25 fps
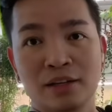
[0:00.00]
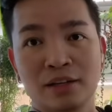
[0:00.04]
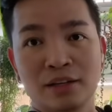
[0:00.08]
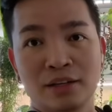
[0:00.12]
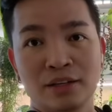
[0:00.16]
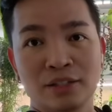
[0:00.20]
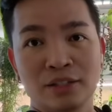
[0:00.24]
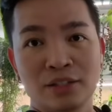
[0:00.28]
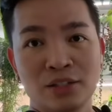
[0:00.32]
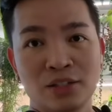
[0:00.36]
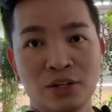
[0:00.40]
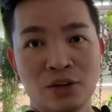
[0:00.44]

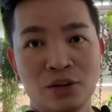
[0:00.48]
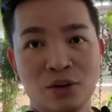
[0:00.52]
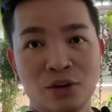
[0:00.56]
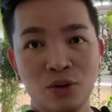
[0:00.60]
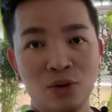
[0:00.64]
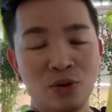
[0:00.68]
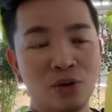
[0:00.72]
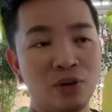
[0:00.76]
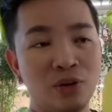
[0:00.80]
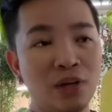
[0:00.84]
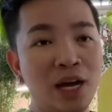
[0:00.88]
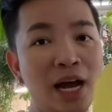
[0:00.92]

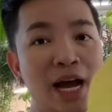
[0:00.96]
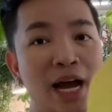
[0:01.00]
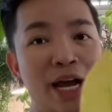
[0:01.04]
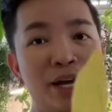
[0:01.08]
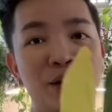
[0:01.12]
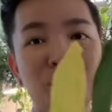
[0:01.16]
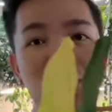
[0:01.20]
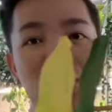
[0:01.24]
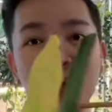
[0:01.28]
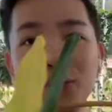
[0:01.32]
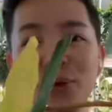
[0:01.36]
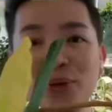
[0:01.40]
So I
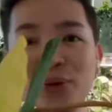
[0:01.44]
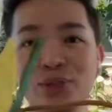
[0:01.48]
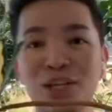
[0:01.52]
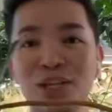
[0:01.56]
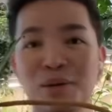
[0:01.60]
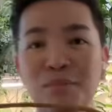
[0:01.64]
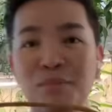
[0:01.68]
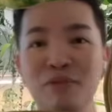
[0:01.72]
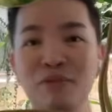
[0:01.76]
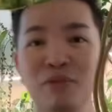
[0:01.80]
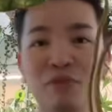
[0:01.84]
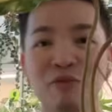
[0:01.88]
know
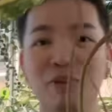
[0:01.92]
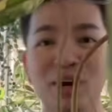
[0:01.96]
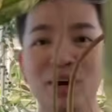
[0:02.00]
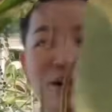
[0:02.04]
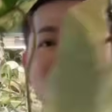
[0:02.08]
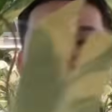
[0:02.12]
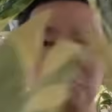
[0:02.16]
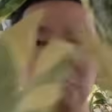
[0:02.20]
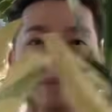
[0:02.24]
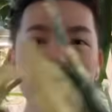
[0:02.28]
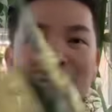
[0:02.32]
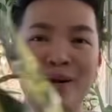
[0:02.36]
some of you
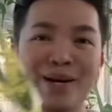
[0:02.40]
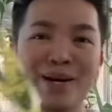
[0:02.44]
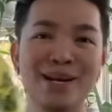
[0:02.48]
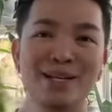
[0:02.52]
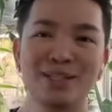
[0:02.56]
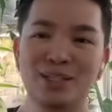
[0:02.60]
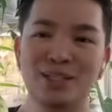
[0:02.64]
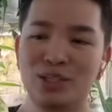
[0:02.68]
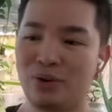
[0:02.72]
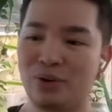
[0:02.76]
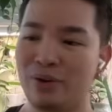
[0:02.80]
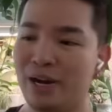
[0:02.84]
follow me on
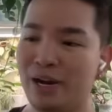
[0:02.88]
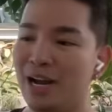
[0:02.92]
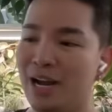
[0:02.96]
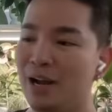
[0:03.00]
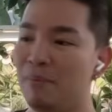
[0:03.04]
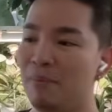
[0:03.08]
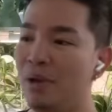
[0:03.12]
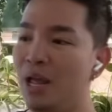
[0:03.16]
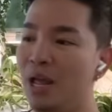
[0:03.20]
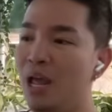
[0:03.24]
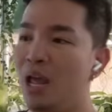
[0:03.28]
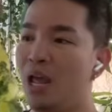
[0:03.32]

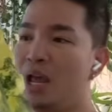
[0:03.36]
Instagram,